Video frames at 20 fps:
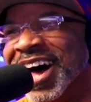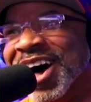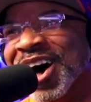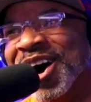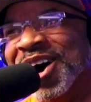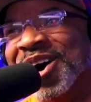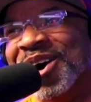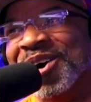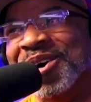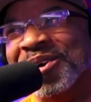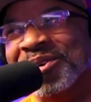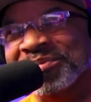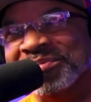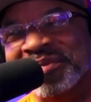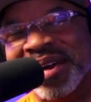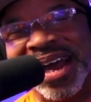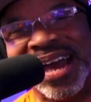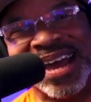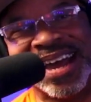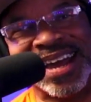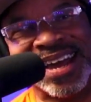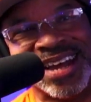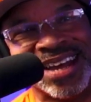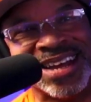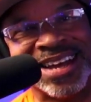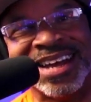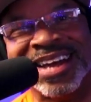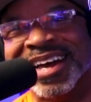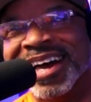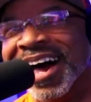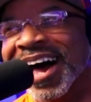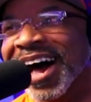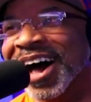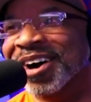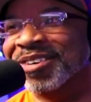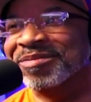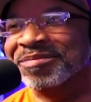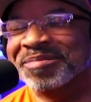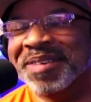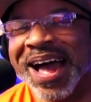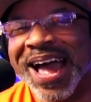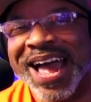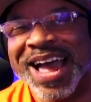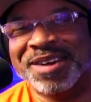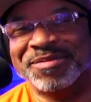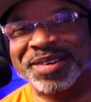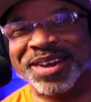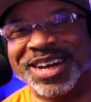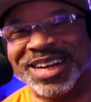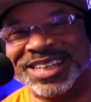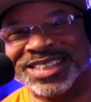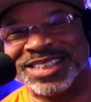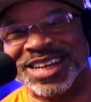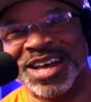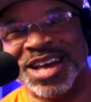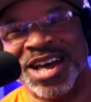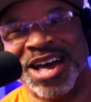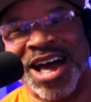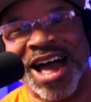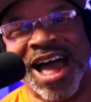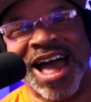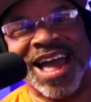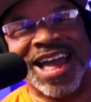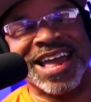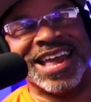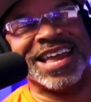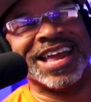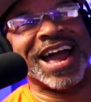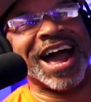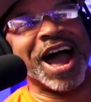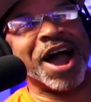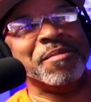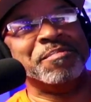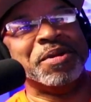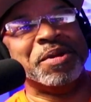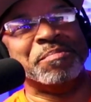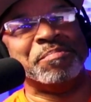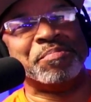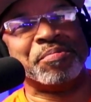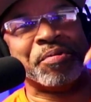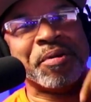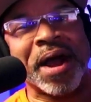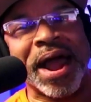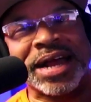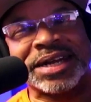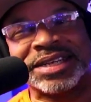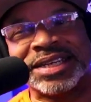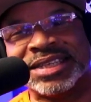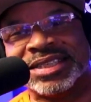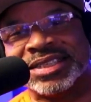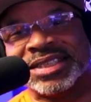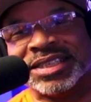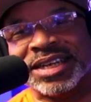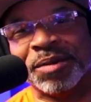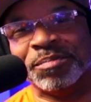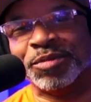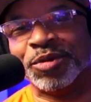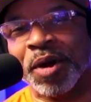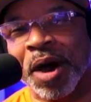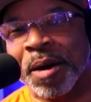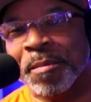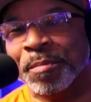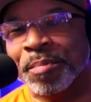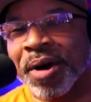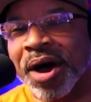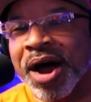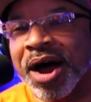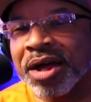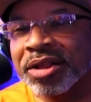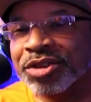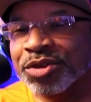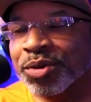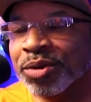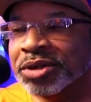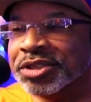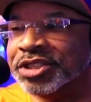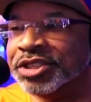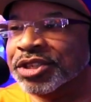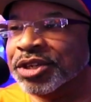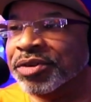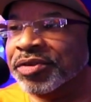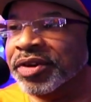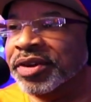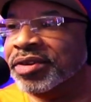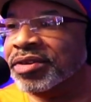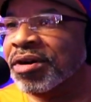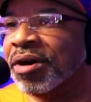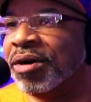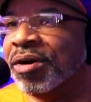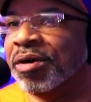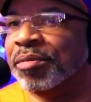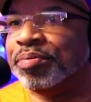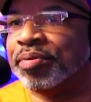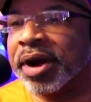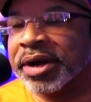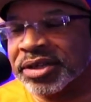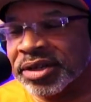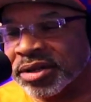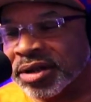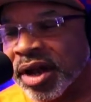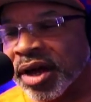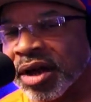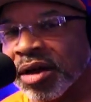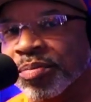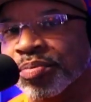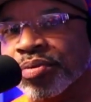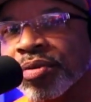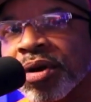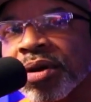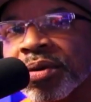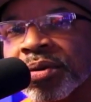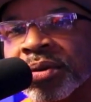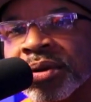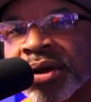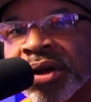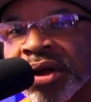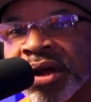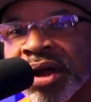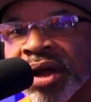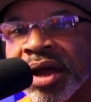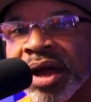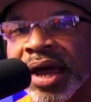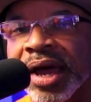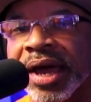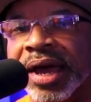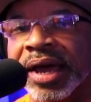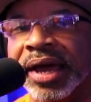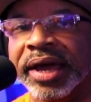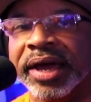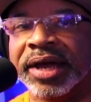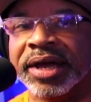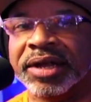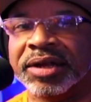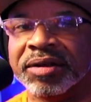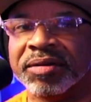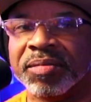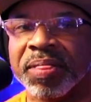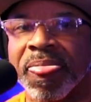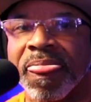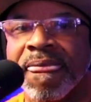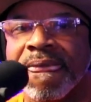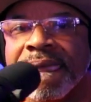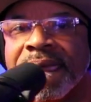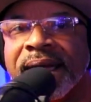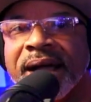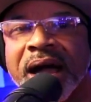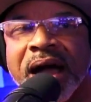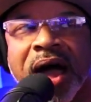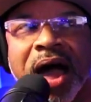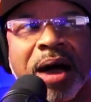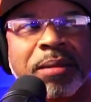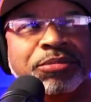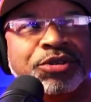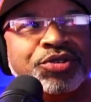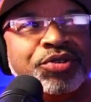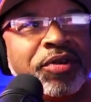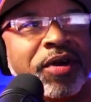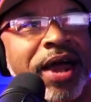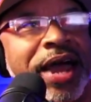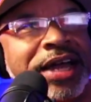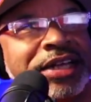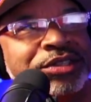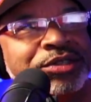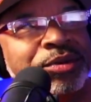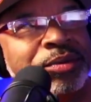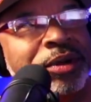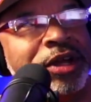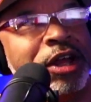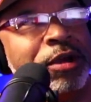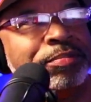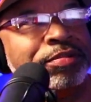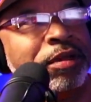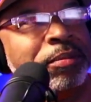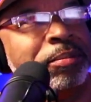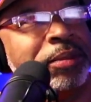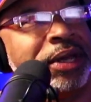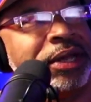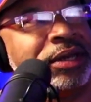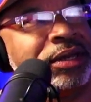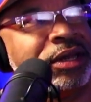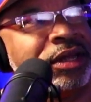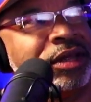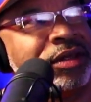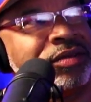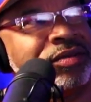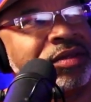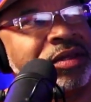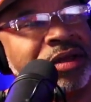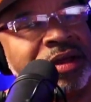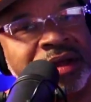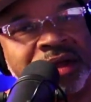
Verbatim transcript: oh man, I'm mad because hey, I've been practicing. I'm, I'm I do a series called Practice Like a Pro and I'm trying to implement this